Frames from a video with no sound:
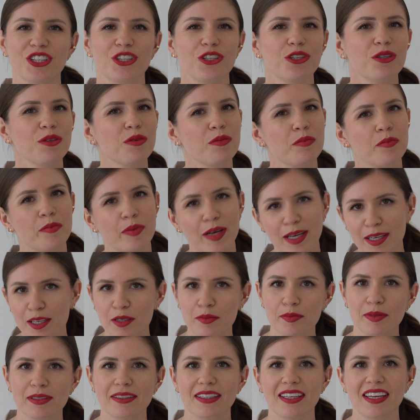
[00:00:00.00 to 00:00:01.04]
You better
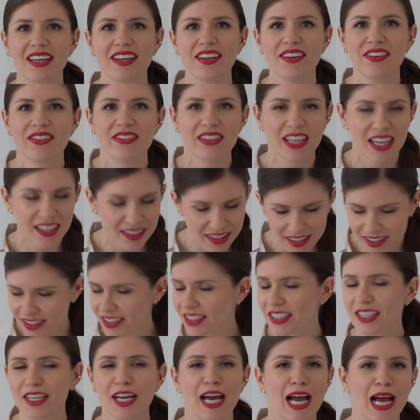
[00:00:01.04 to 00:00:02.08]
believe that that's
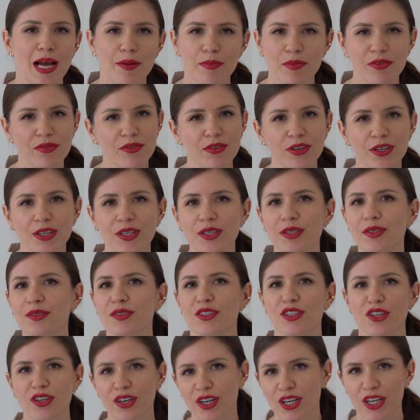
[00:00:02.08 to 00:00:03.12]
gonna happen for you
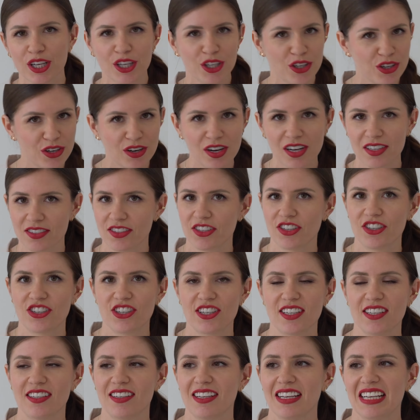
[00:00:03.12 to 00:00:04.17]
during your audition.